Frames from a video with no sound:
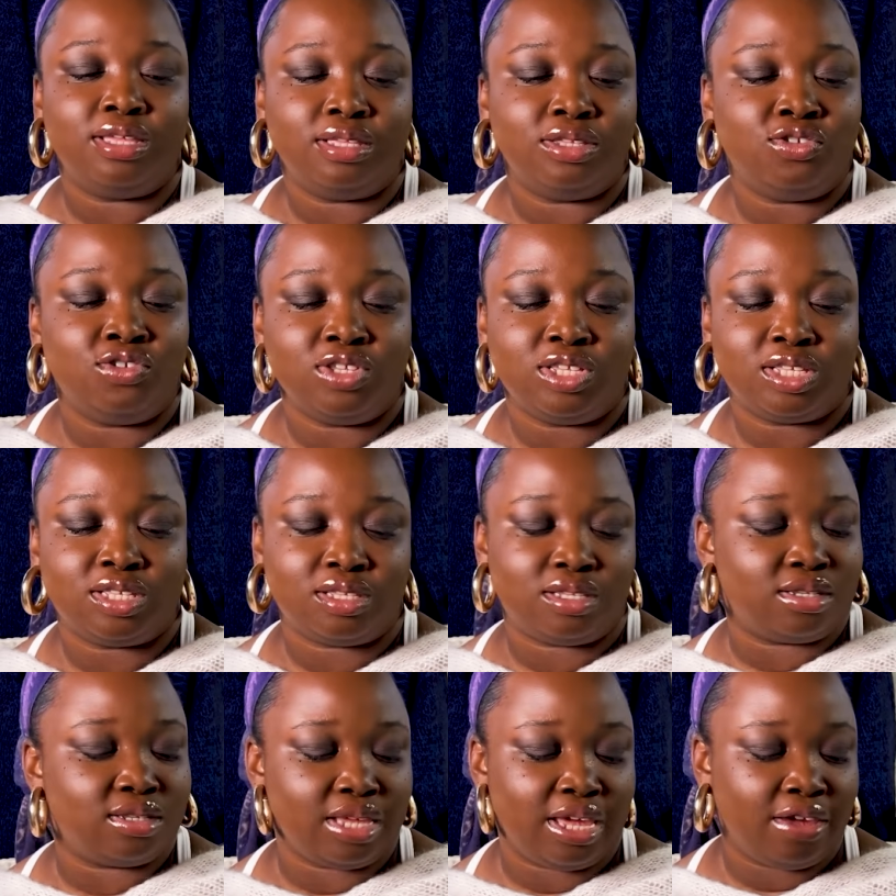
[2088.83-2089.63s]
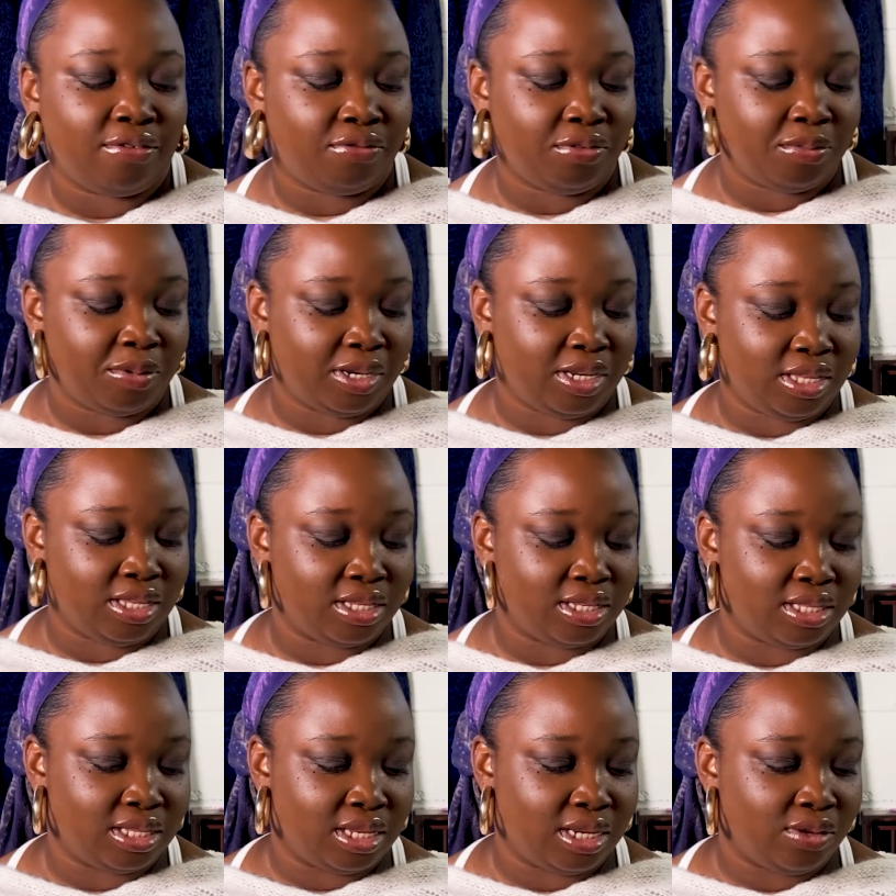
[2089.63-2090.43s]
Just
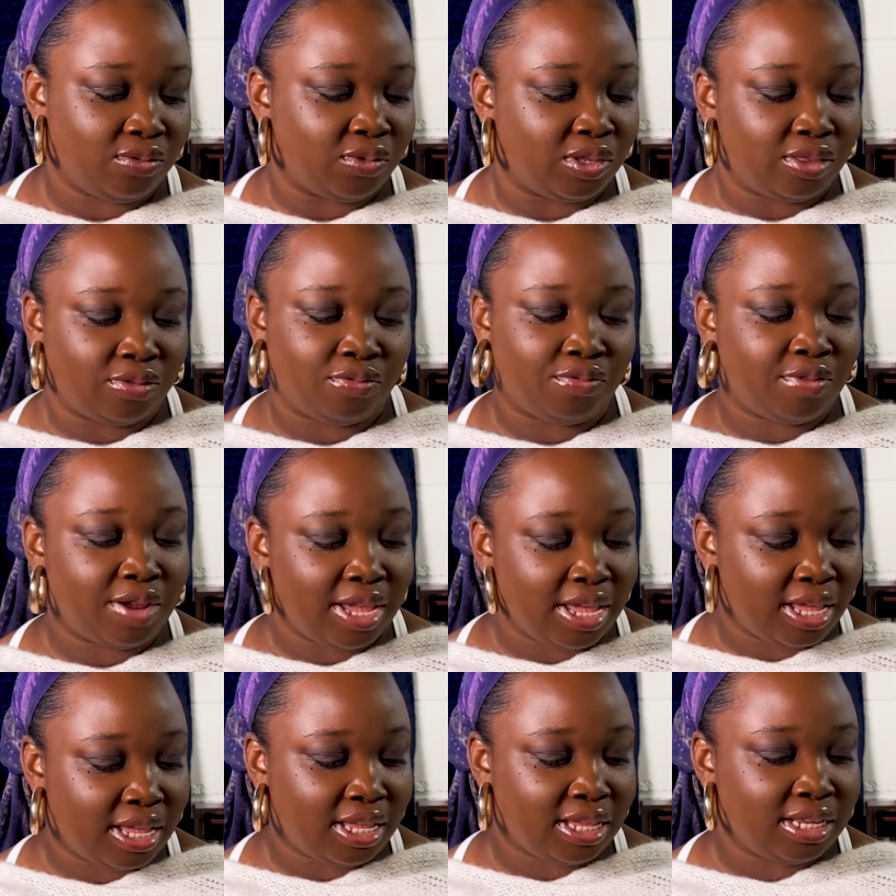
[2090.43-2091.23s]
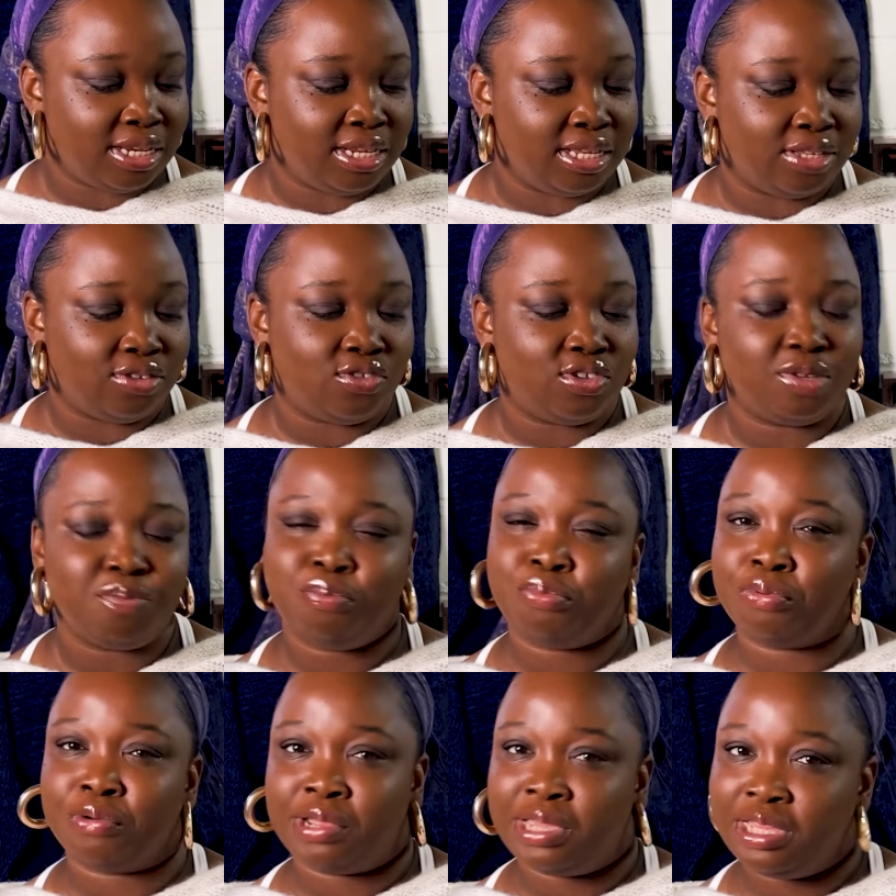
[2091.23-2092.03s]
everybody's knitting with red and
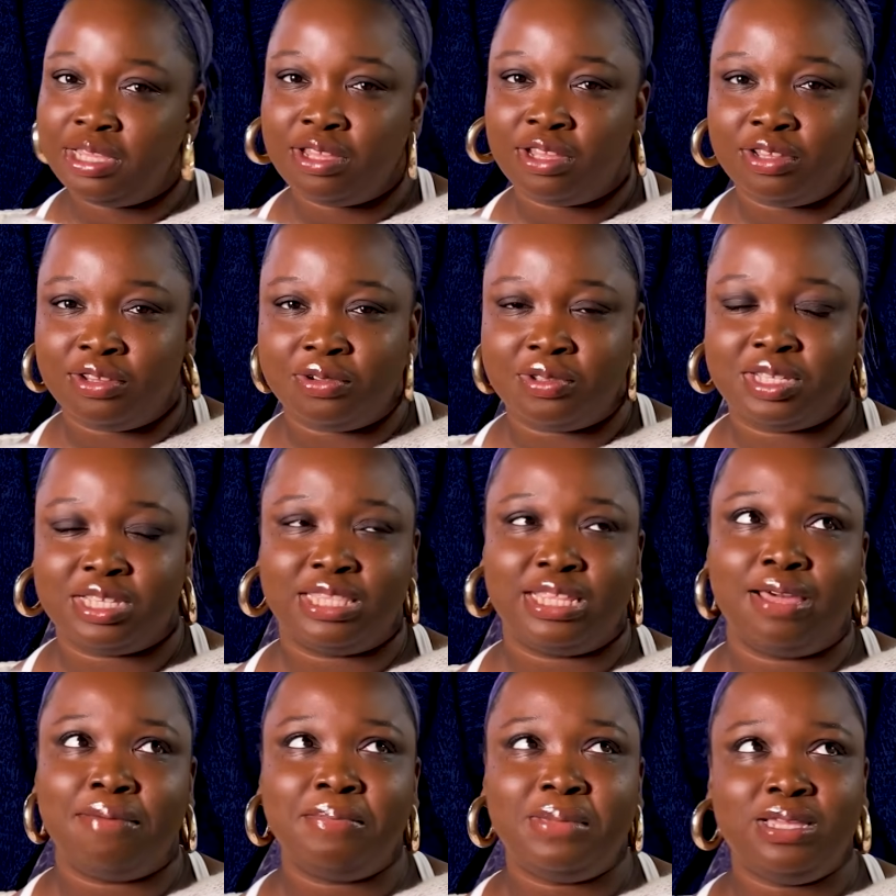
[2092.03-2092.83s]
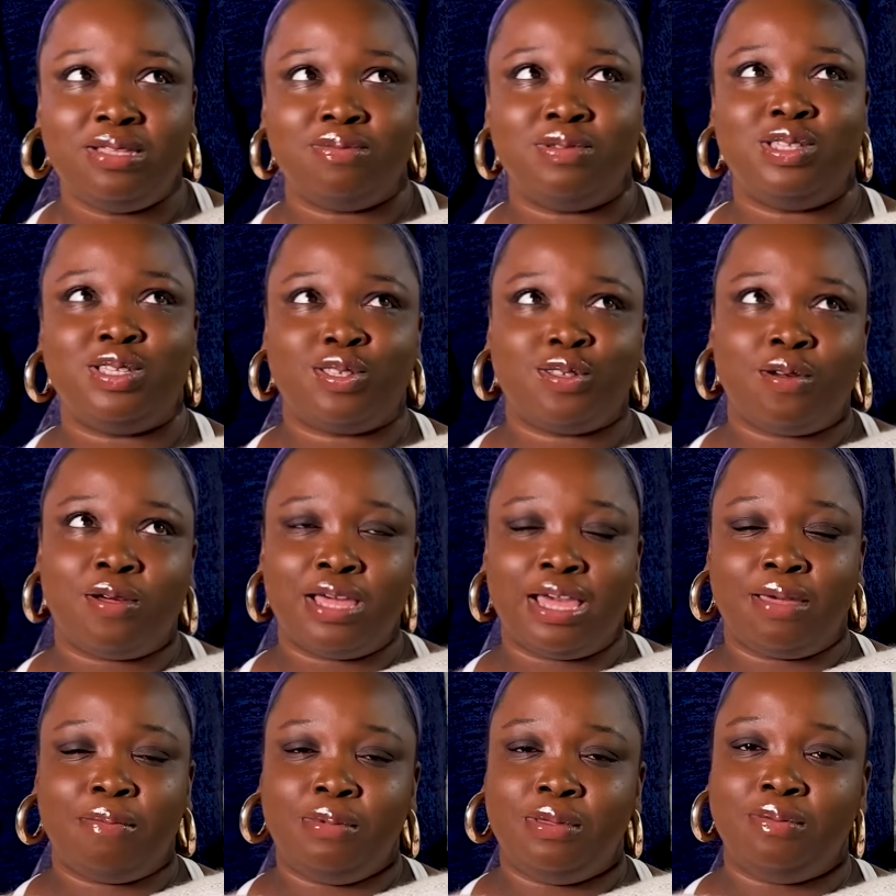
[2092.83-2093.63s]
just bright colors, and that makes me so
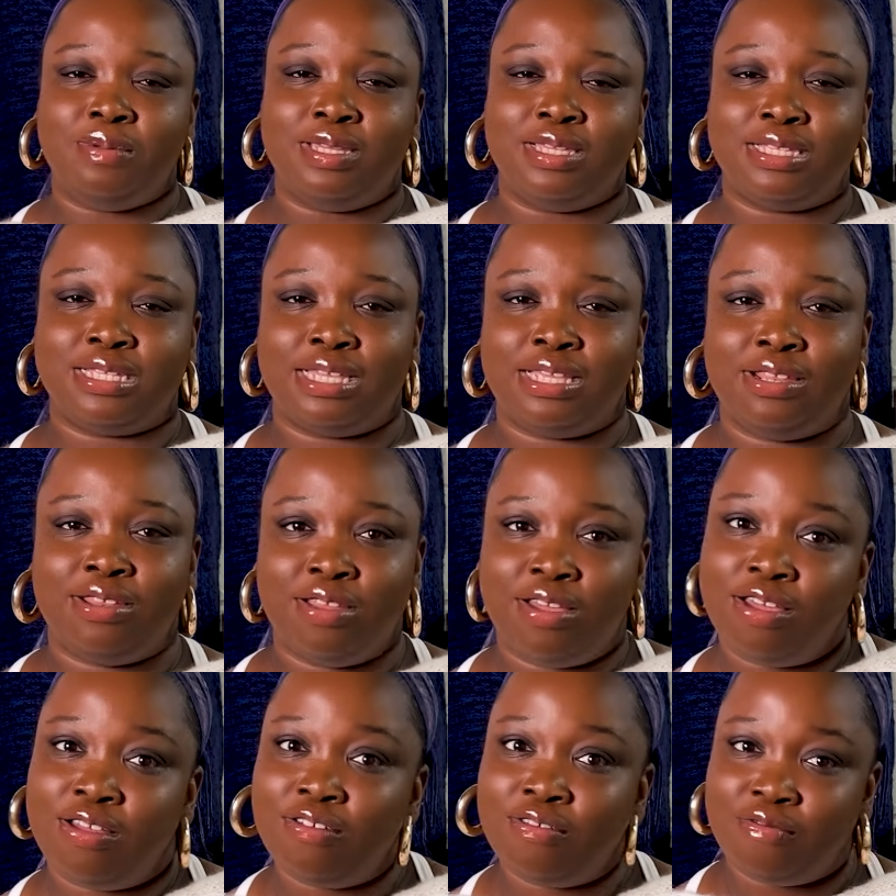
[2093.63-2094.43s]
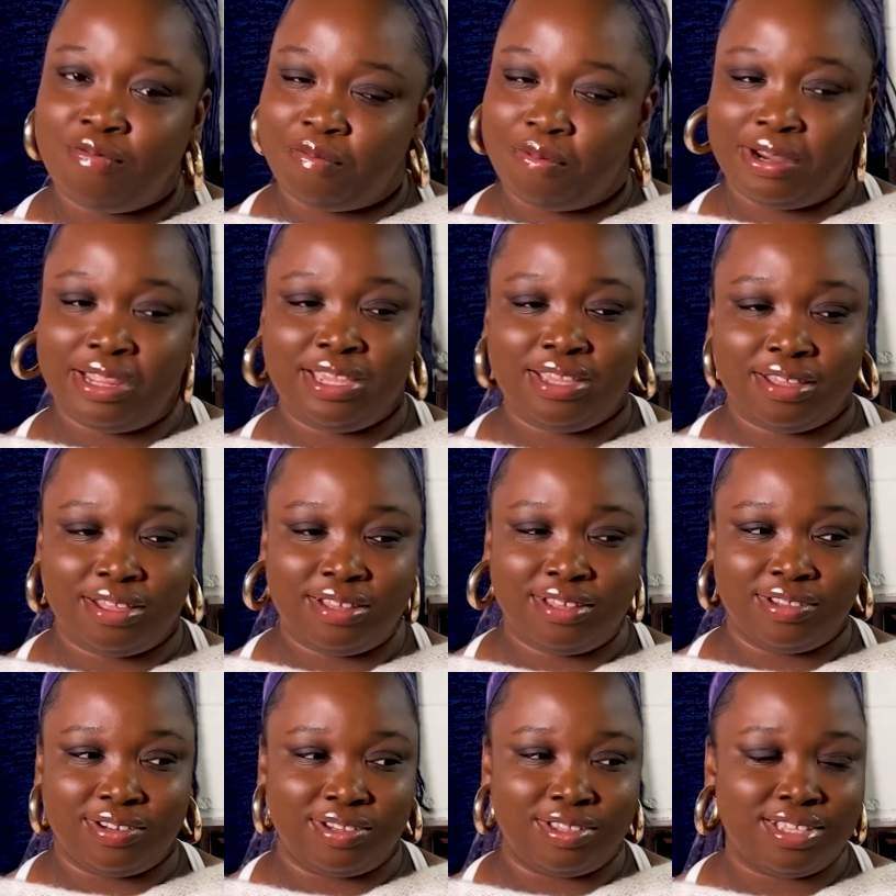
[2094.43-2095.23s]
happy because I love bright
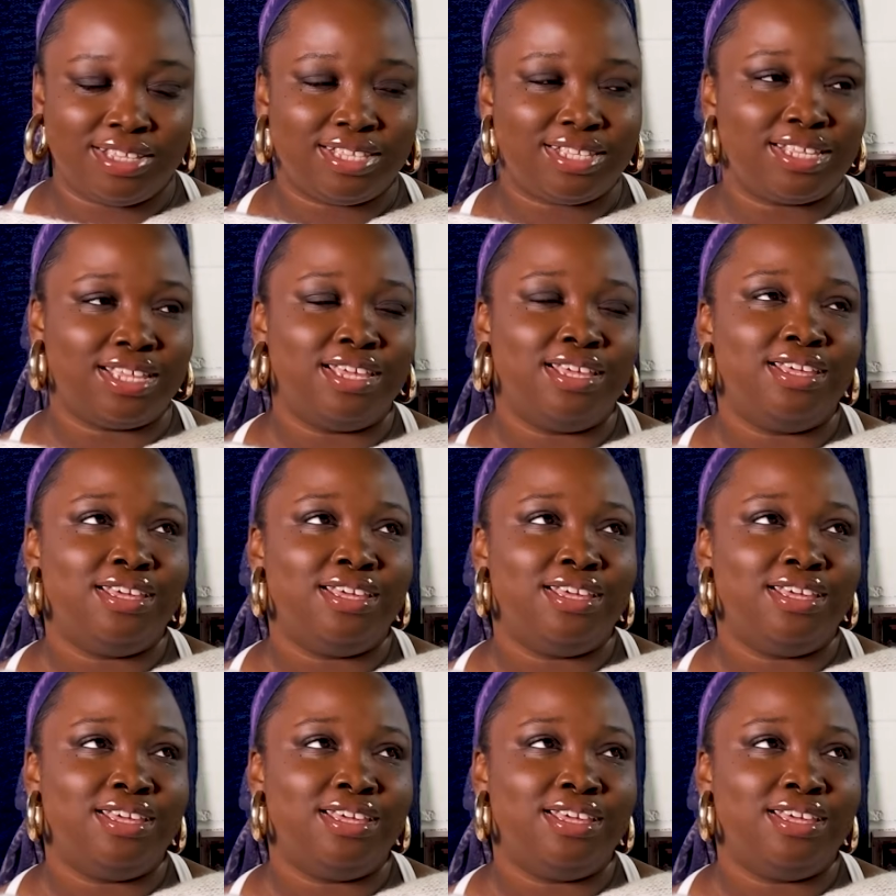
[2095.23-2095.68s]
colors.